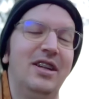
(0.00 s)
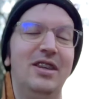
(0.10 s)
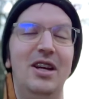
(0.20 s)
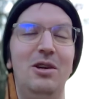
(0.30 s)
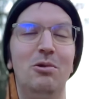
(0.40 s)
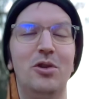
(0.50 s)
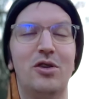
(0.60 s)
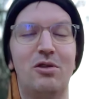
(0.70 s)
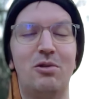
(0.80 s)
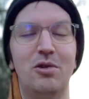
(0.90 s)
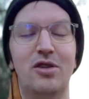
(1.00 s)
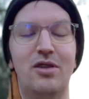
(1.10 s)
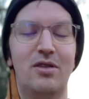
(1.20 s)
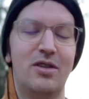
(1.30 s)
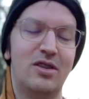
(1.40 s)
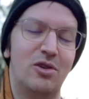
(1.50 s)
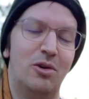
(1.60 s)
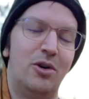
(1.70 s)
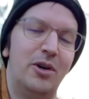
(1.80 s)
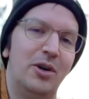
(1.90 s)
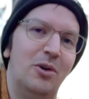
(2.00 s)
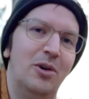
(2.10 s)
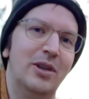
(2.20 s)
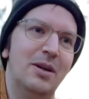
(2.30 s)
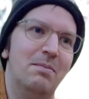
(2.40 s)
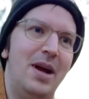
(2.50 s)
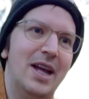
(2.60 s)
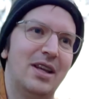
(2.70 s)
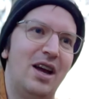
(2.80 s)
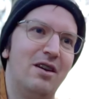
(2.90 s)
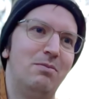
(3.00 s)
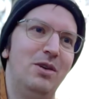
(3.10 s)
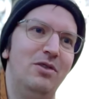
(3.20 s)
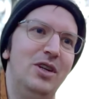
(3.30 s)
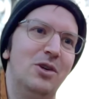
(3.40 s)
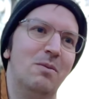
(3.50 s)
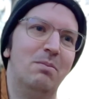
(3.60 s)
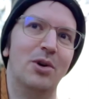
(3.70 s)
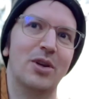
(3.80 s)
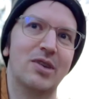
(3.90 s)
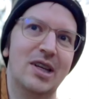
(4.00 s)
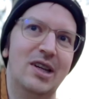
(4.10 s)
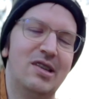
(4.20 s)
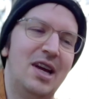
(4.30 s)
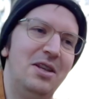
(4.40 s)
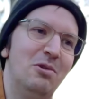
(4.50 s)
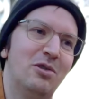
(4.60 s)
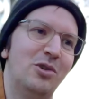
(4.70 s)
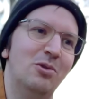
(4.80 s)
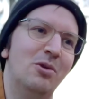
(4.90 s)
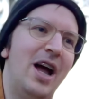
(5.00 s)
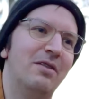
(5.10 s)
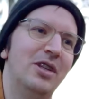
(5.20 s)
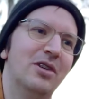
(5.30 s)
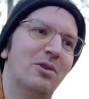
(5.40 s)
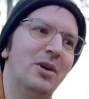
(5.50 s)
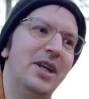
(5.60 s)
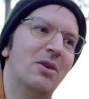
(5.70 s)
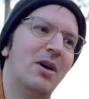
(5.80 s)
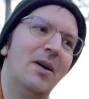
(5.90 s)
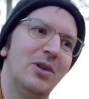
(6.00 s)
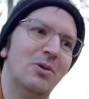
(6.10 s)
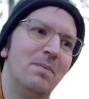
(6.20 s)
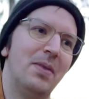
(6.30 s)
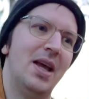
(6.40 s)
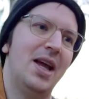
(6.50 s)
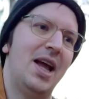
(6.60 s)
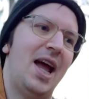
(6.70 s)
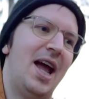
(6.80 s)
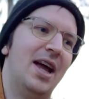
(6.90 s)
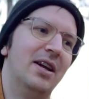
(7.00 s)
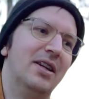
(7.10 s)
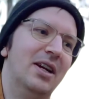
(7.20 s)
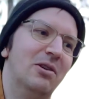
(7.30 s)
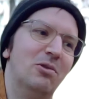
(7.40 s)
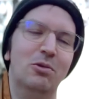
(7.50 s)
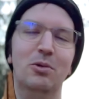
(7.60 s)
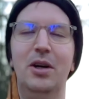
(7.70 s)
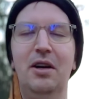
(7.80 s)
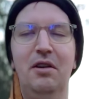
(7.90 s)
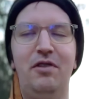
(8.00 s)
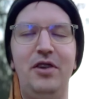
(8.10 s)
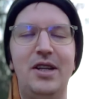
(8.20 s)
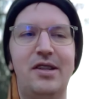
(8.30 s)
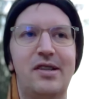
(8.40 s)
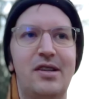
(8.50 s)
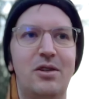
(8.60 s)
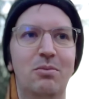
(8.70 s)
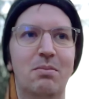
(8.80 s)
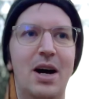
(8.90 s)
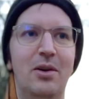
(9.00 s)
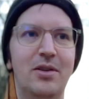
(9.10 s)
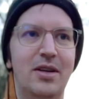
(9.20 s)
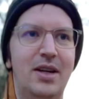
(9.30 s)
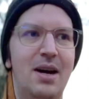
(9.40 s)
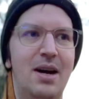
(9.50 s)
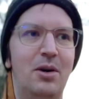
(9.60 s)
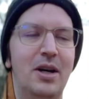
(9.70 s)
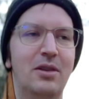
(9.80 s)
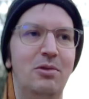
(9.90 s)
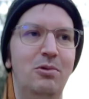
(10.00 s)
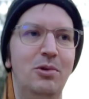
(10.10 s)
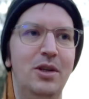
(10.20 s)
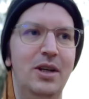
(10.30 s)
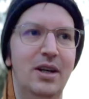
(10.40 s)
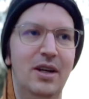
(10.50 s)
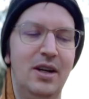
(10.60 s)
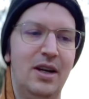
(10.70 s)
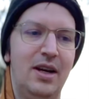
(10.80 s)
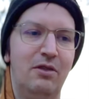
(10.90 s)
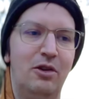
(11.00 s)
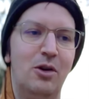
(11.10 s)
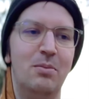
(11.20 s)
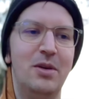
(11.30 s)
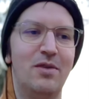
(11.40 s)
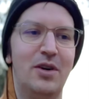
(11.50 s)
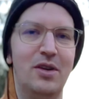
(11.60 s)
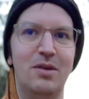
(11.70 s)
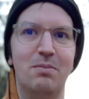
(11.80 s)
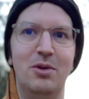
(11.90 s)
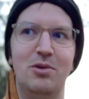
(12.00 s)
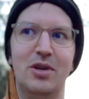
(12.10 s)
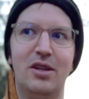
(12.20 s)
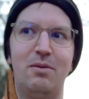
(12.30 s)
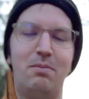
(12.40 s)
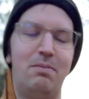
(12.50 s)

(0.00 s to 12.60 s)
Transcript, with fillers: they use to store all the BetaFPV components that they send you so you have it already around you and then to fix to mount the camera to the foam is very simple you just